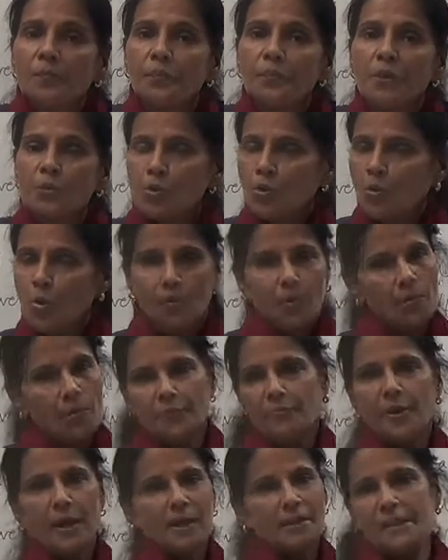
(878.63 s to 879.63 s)
So,
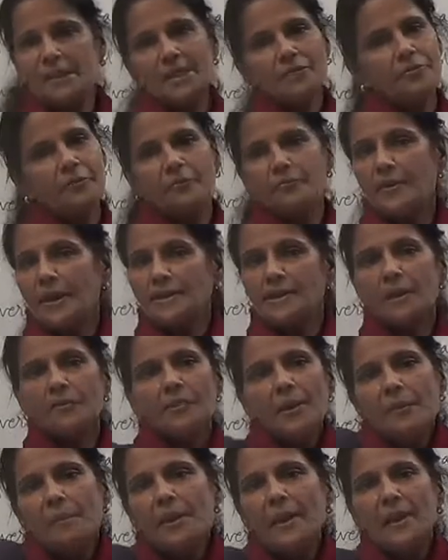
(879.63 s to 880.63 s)
whether, they, whether
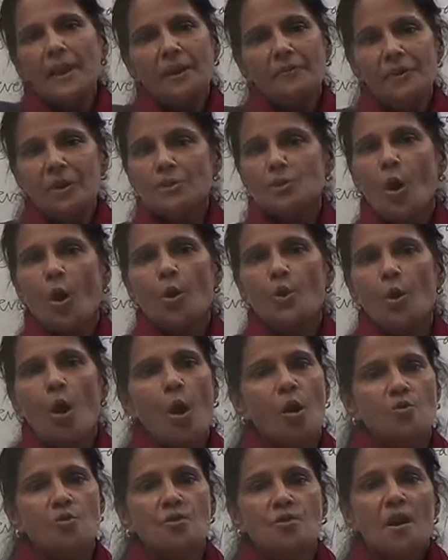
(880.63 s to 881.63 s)
we believe it or
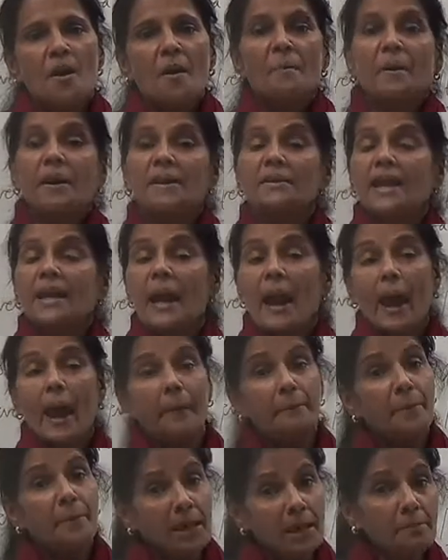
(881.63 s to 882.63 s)
not, but they
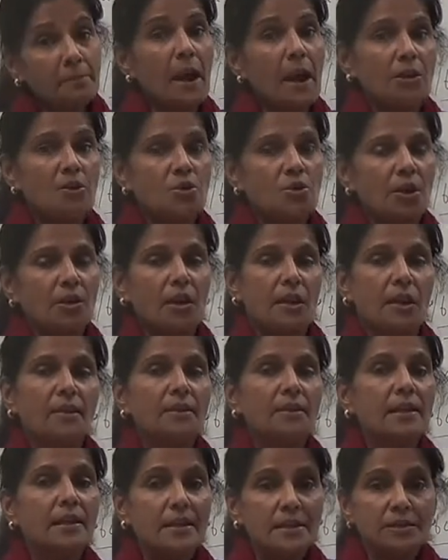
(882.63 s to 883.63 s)
have been mentioned in
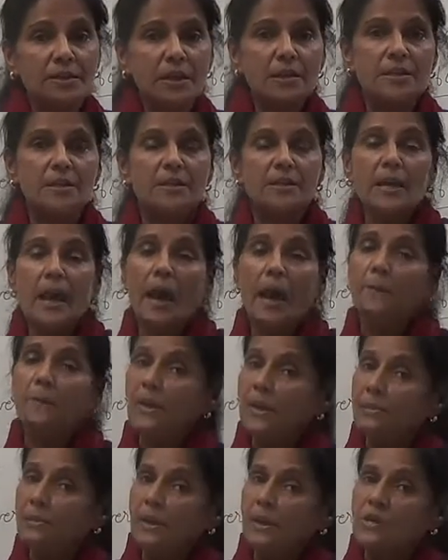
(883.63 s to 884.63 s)
the legends, they have
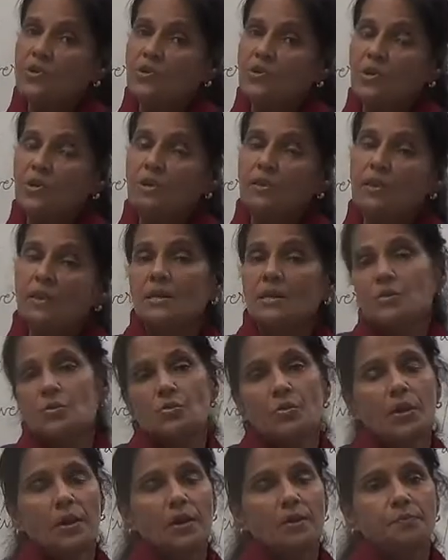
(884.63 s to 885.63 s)
been mentioned in the
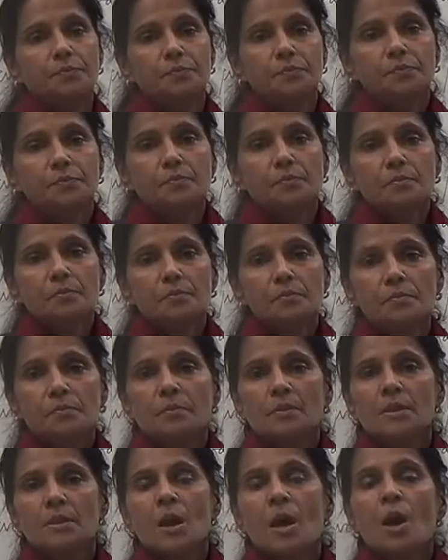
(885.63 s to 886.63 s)
history.
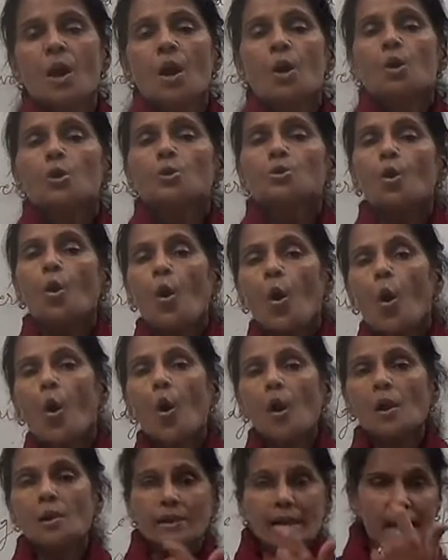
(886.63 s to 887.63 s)
So
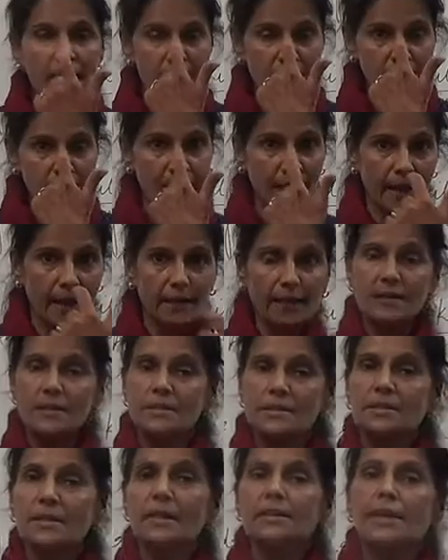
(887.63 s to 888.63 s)
all these they
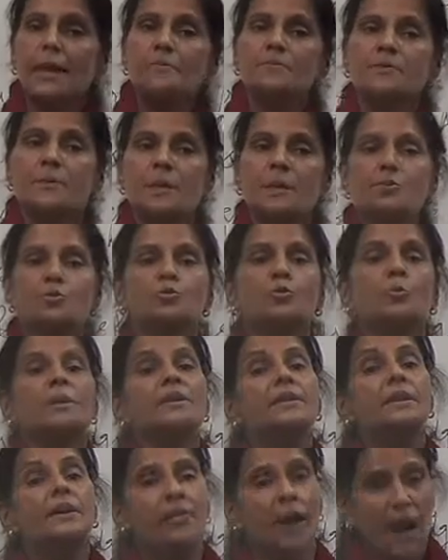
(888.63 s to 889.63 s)
consider themselves to be
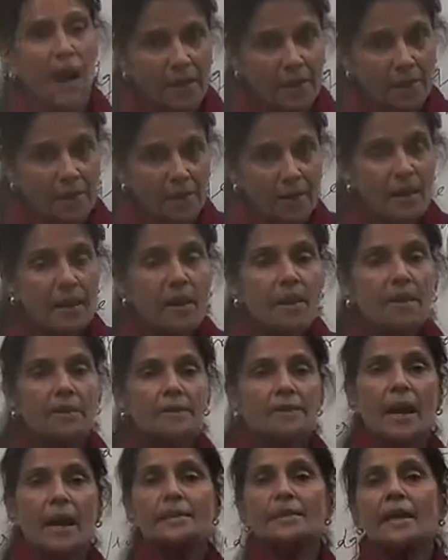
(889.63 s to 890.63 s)
divine,
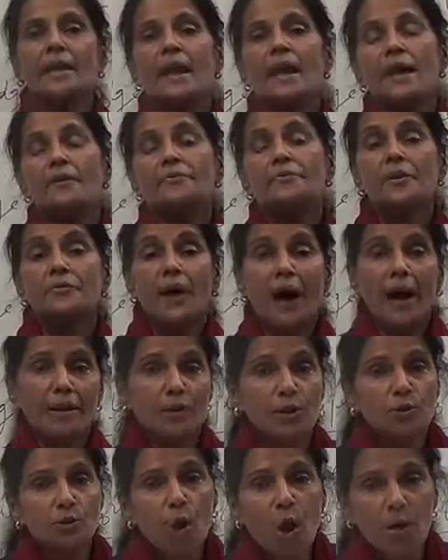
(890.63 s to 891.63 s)
that they have divine
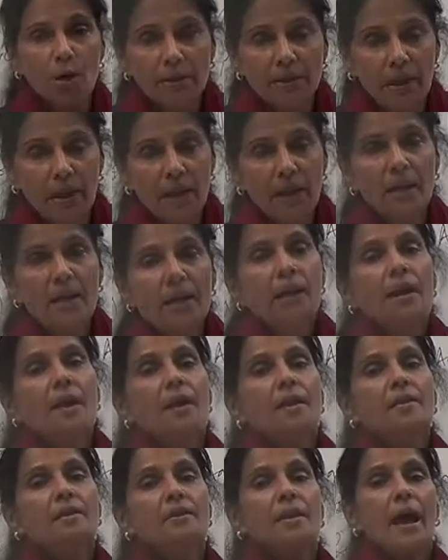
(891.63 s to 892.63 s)
authority,
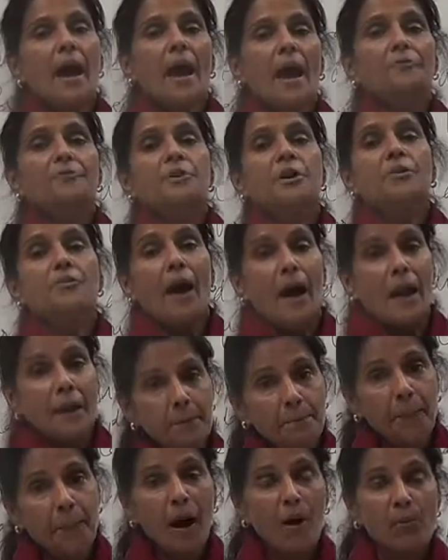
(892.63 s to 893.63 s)
they have divine
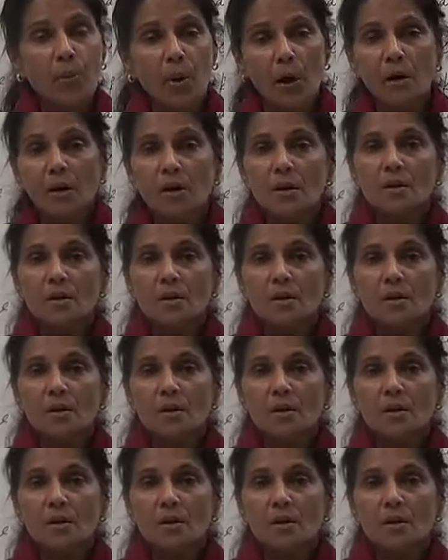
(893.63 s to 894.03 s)
power,